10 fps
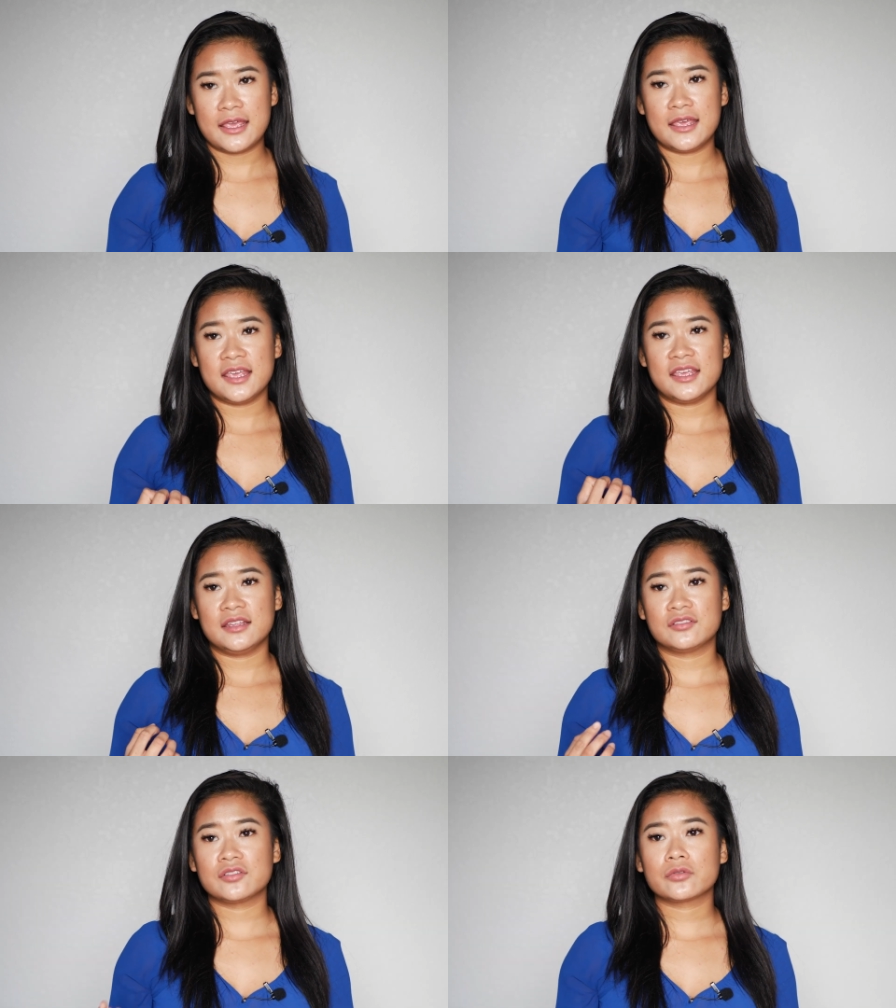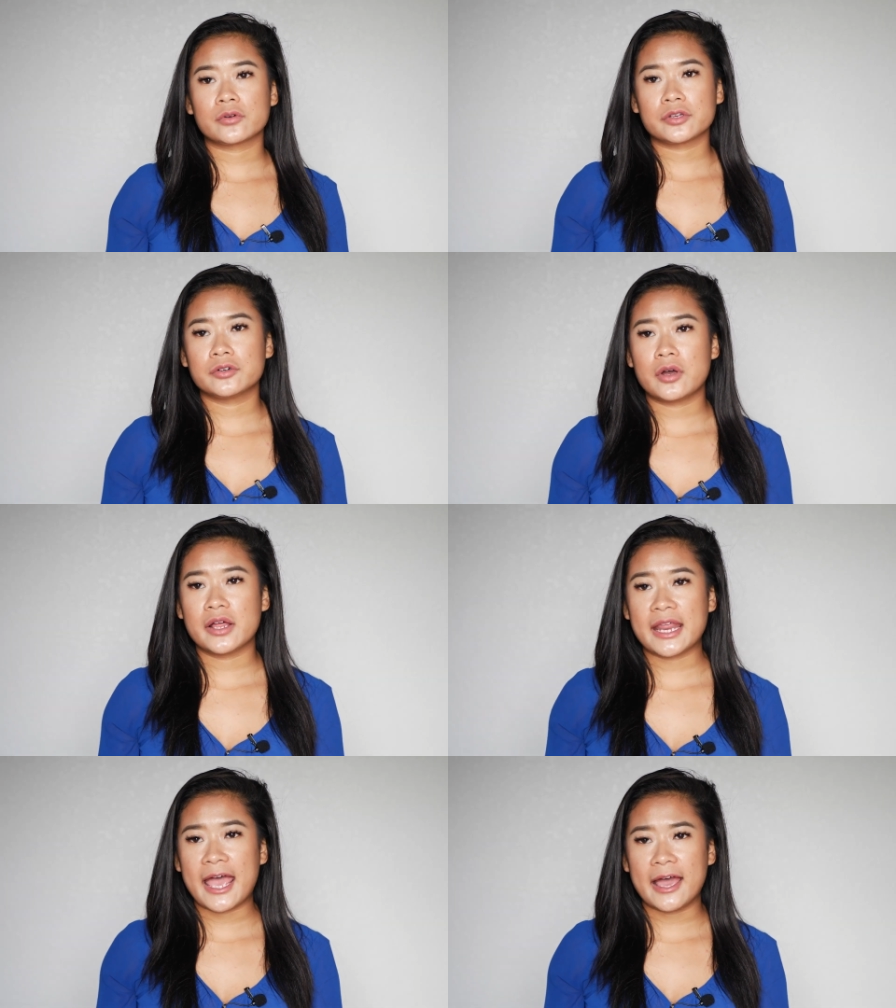a tutorial
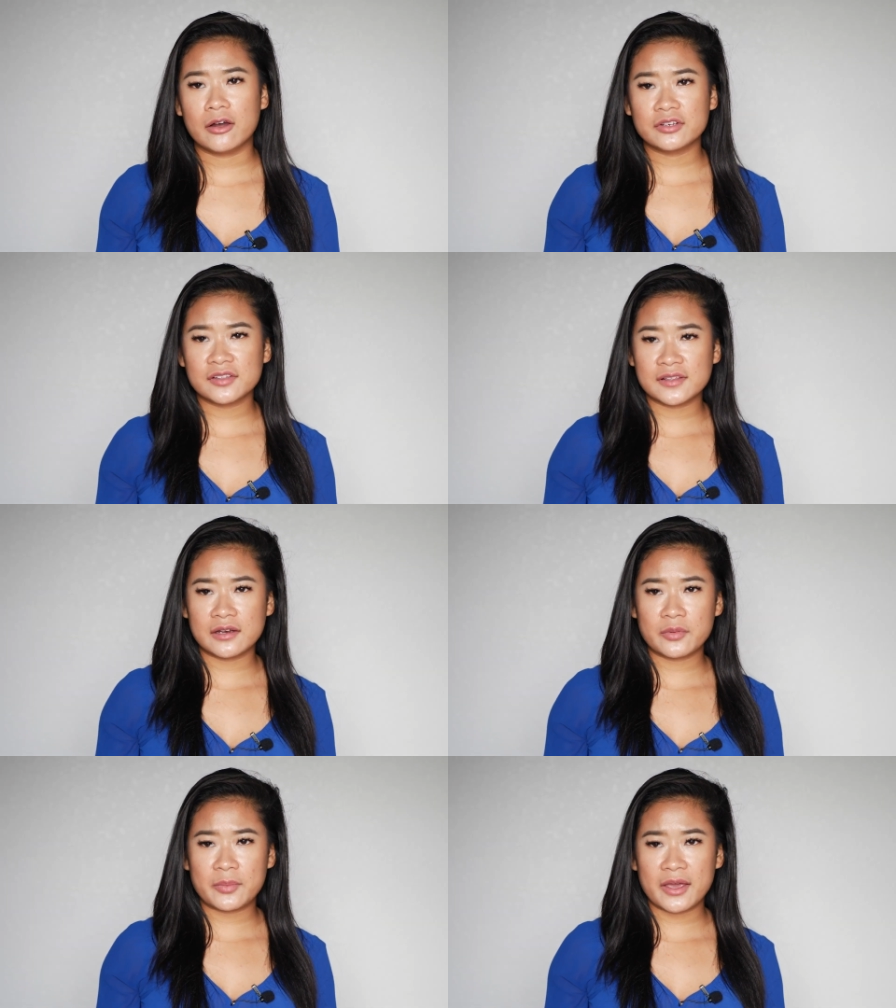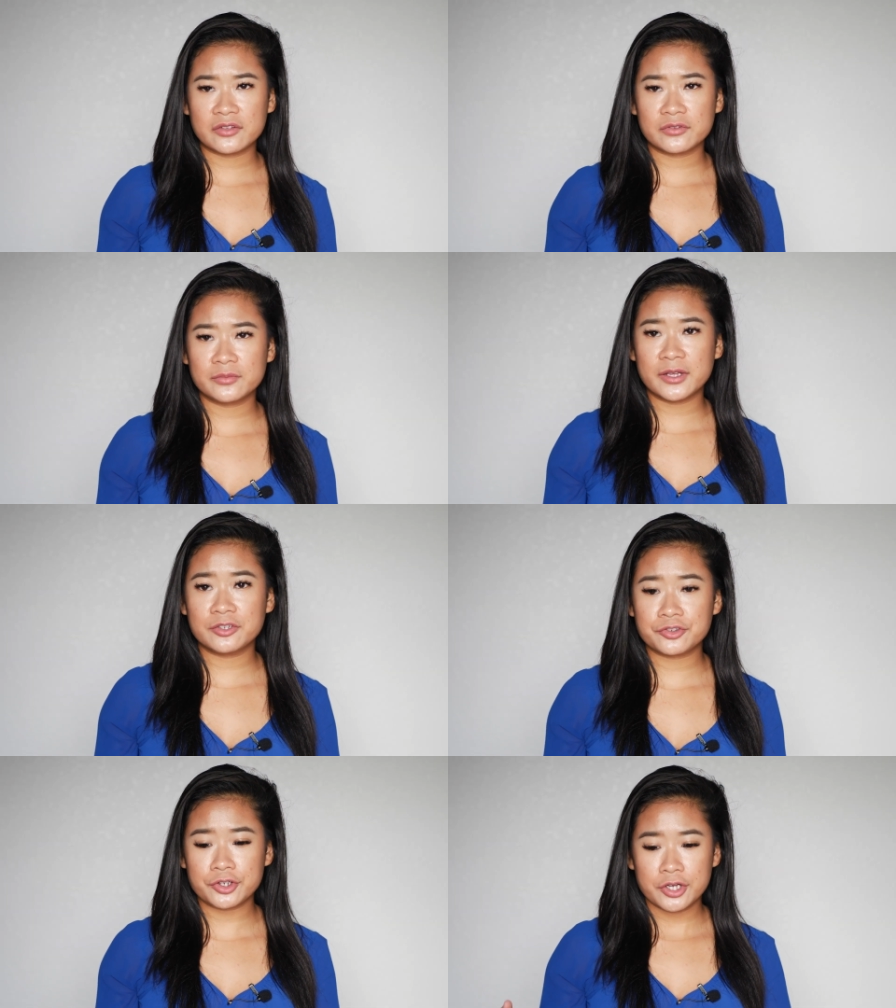on how to set up a password
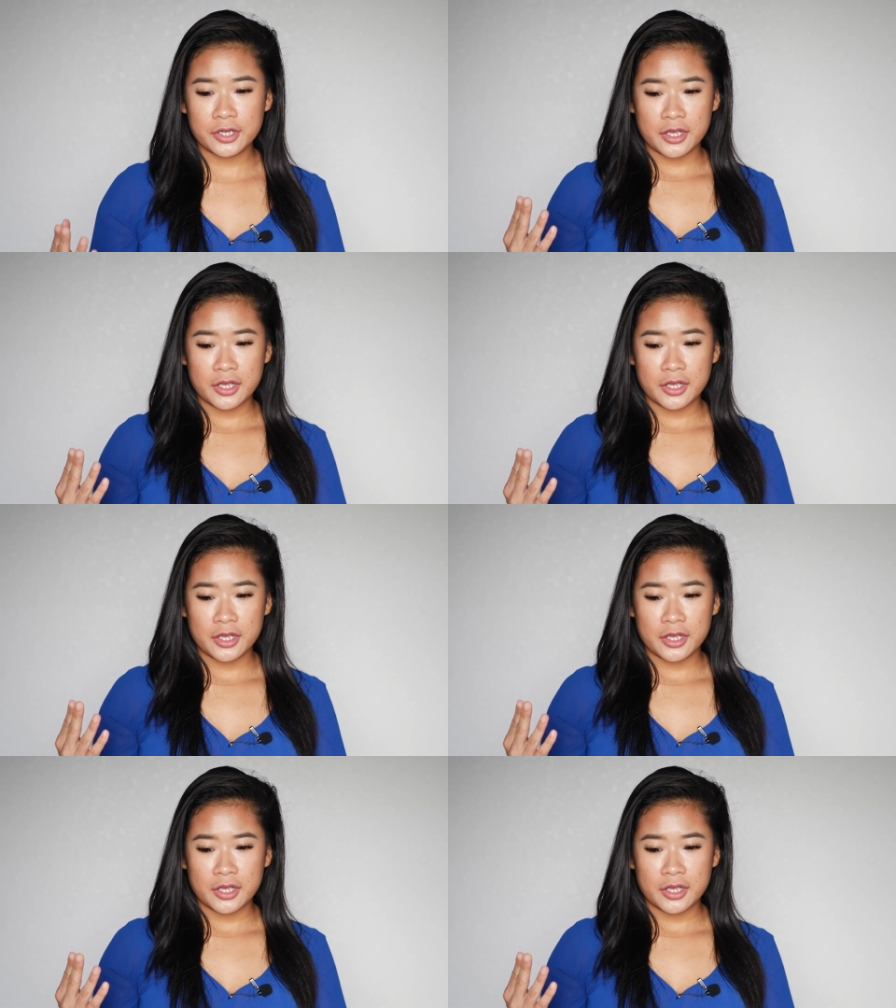manager,